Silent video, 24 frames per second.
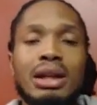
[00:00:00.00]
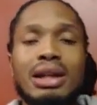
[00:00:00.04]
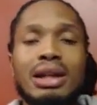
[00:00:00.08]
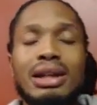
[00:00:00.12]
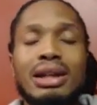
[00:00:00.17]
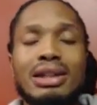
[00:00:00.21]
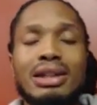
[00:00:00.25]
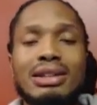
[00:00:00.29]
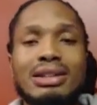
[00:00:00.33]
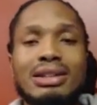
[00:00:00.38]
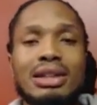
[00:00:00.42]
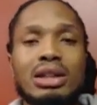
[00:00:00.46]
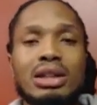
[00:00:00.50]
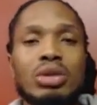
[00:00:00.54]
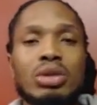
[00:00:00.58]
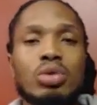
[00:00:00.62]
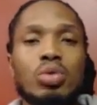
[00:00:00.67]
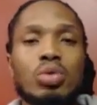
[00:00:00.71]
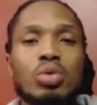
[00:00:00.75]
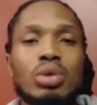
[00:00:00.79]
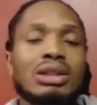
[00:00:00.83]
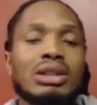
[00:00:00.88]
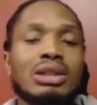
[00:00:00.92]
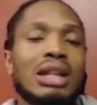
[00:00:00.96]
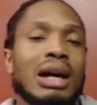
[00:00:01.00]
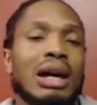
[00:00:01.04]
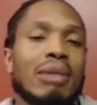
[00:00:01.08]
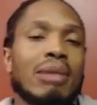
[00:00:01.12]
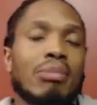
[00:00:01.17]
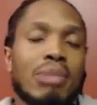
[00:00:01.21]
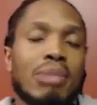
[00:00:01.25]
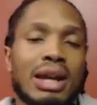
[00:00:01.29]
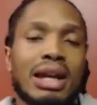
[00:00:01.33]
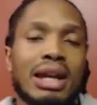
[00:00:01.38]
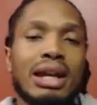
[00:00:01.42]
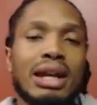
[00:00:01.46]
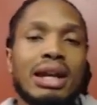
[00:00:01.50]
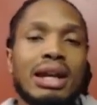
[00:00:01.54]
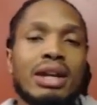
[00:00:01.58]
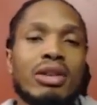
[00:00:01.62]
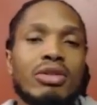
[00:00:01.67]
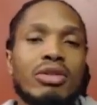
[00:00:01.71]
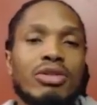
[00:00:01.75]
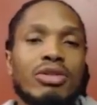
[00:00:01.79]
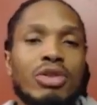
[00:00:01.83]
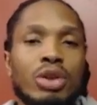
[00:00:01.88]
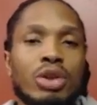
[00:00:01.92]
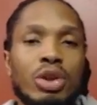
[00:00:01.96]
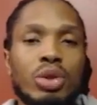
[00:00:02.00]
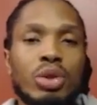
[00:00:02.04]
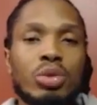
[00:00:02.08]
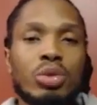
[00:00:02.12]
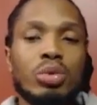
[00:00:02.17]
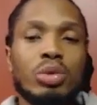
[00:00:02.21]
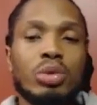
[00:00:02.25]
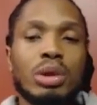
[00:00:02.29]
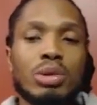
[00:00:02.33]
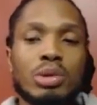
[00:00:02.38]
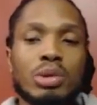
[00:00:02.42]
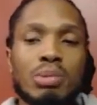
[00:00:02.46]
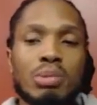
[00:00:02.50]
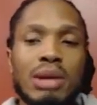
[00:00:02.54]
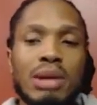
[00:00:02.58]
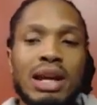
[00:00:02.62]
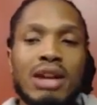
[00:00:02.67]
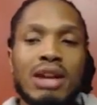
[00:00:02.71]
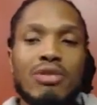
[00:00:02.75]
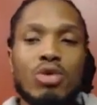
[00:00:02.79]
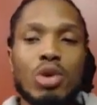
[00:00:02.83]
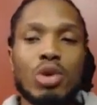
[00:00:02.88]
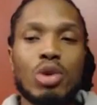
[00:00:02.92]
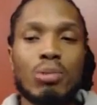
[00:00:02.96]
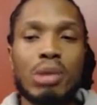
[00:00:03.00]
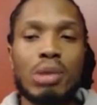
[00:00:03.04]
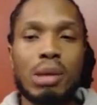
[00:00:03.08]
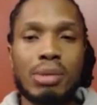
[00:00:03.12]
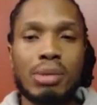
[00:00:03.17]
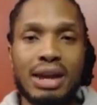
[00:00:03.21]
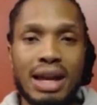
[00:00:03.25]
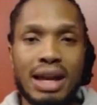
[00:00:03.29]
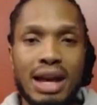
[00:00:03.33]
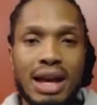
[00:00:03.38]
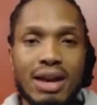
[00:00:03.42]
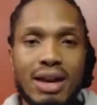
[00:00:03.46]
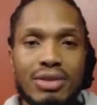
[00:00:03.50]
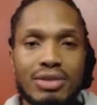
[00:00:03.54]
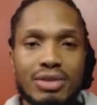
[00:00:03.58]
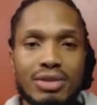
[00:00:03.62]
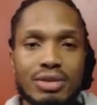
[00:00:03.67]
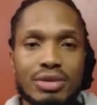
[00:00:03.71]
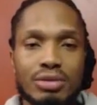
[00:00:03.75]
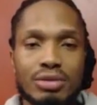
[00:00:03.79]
it still was not made for you. It was made for a baby calf.